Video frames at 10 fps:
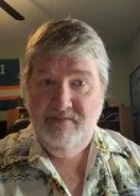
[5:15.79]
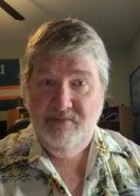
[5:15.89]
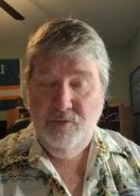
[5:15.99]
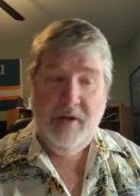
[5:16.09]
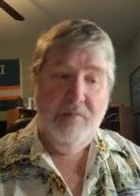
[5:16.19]

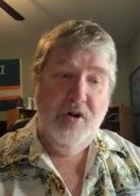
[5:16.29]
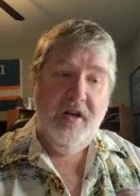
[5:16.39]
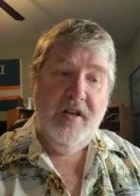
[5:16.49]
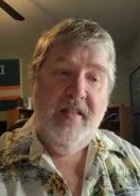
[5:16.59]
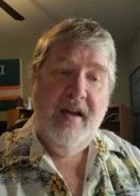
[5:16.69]
We can put
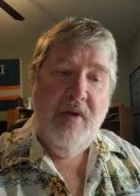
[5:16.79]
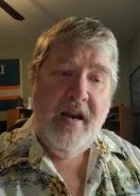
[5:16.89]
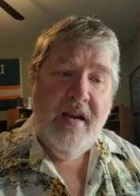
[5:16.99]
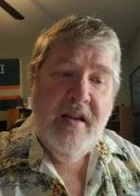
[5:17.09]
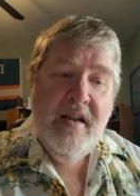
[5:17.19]
it to you that way.
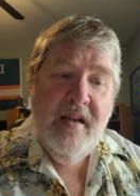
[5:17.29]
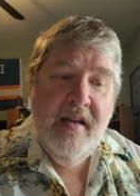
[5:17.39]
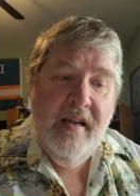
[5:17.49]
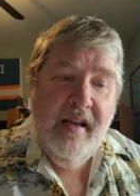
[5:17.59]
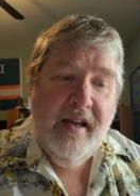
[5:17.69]

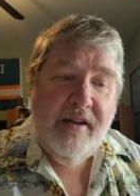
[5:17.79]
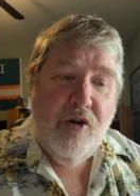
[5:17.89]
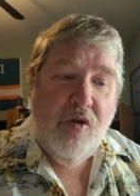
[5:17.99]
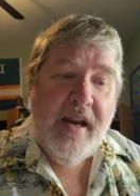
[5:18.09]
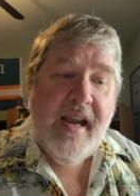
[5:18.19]
It
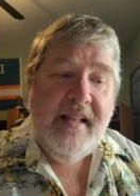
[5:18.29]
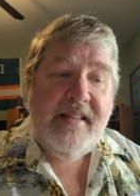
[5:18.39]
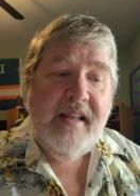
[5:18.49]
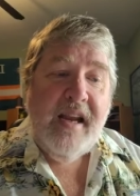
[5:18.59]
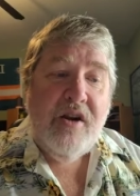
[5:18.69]

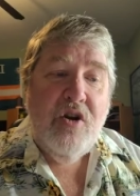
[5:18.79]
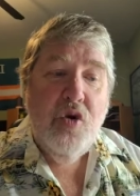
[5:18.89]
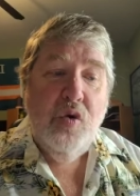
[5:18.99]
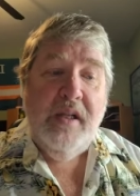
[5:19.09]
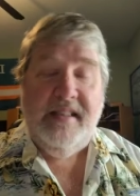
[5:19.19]
creates a
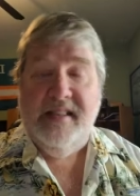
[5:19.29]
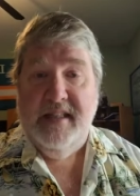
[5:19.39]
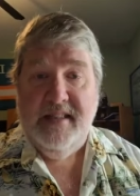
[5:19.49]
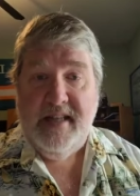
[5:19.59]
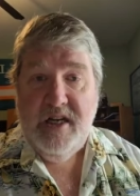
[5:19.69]
cooling
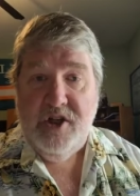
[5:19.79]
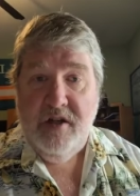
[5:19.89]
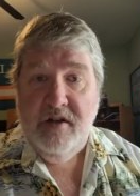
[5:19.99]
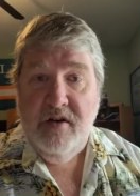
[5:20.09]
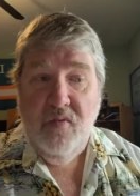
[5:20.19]

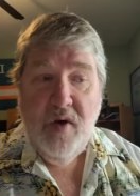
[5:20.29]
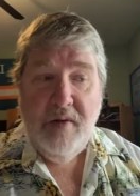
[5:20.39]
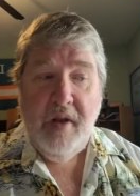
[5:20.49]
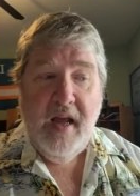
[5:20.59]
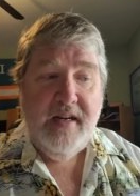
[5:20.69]
sensation when
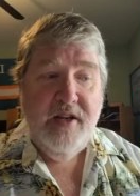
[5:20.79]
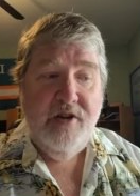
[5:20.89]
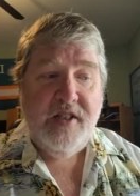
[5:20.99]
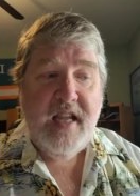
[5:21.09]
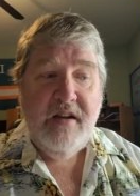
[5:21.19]
applied to
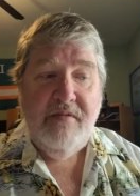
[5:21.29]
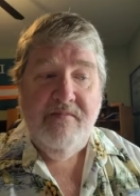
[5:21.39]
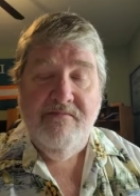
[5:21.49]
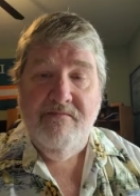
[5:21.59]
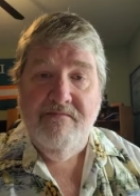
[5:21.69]
your skin.
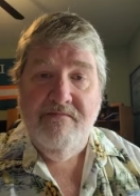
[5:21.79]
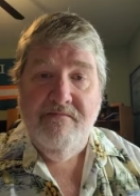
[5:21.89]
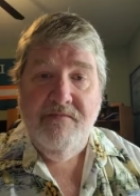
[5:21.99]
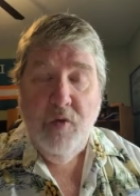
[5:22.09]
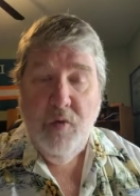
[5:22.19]

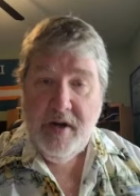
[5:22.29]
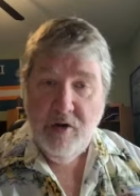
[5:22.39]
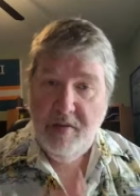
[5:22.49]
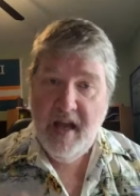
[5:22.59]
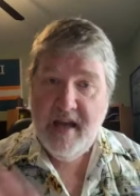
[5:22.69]
When you
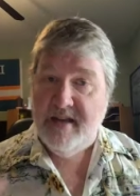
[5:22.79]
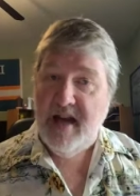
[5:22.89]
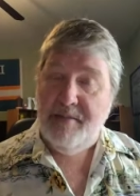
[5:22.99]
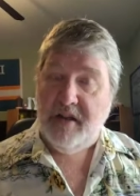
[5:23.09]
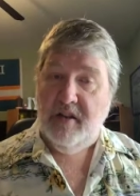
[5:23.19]
apply it
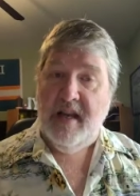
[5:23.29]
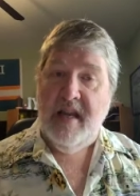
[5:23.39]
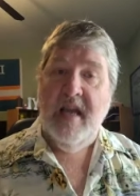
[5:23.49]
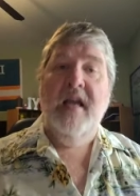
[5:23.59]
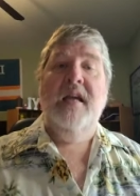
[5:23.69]
topically,
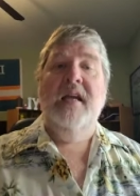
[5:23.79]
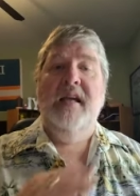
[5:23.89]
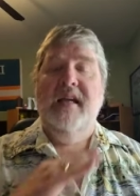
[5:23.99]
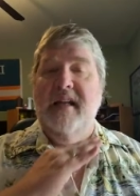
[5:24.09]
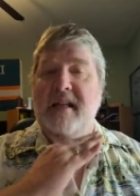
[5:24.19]

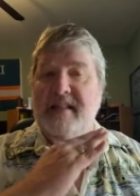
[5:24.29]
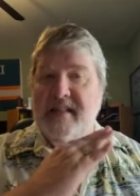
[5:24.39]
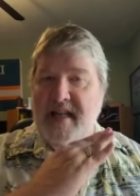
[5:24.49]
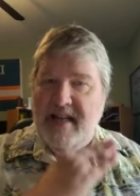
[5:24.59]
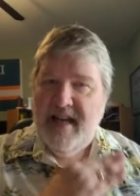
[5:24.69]
it
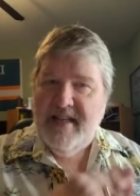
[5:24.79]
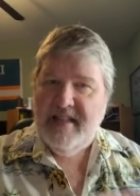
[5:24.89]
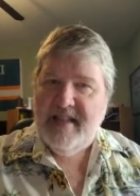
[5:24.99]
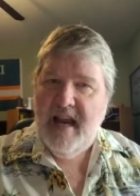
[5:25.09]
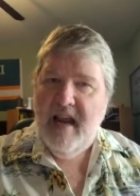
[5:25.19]
is
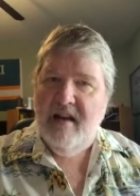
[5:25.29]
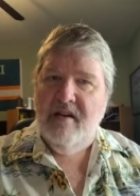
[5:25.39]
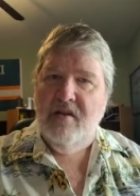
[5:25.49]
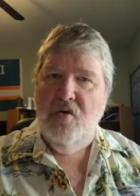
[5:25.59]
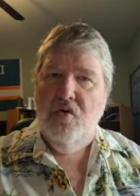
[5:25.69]
nice
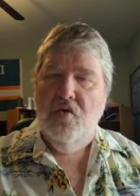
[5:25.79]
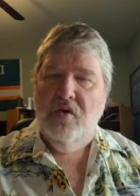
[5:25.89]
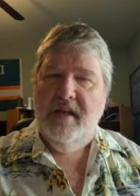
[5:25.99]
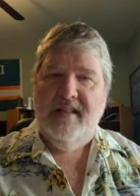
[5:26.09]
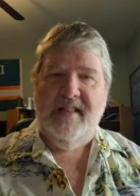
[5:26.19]
and
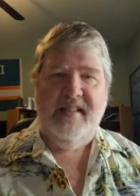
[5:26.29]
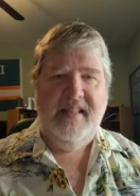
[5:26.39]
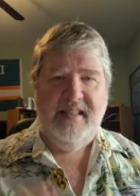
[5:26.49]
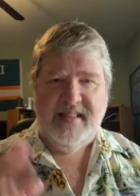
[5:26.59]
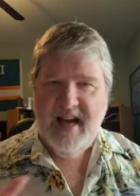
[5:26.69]
cool.
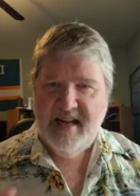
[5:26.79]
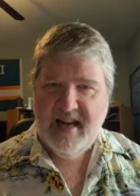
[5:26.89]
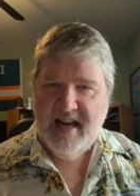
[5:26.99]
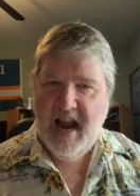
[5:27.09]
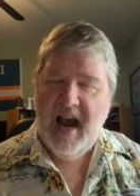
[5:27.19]
It's not
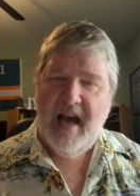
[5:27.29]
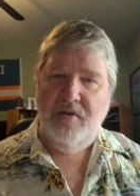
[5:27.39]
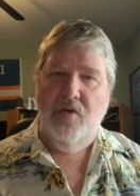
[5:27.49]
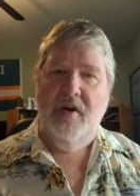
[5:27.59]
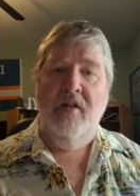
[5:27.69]
a
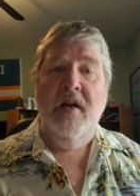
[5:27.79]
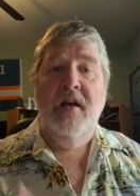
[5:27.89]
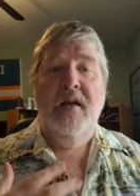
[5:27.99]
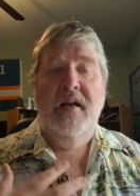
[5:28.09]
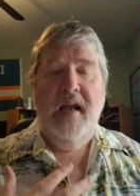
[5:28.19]
hot oil,
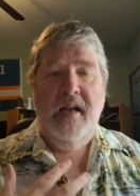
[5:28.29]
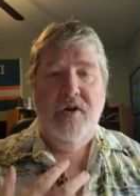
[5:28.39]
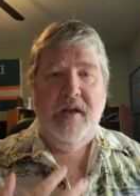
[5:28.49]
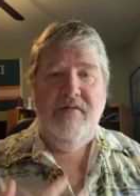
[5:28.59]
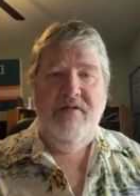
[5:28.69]
and
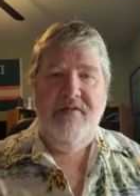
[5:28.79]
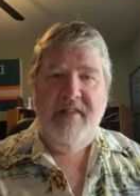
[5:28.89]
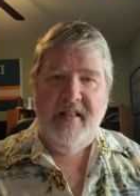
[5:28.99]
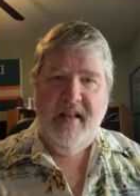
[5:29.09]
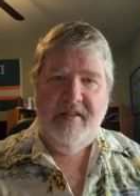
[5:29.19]
you can
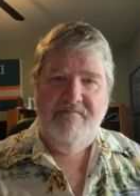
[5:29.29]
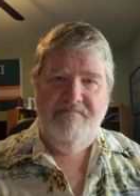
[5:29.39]
feel it.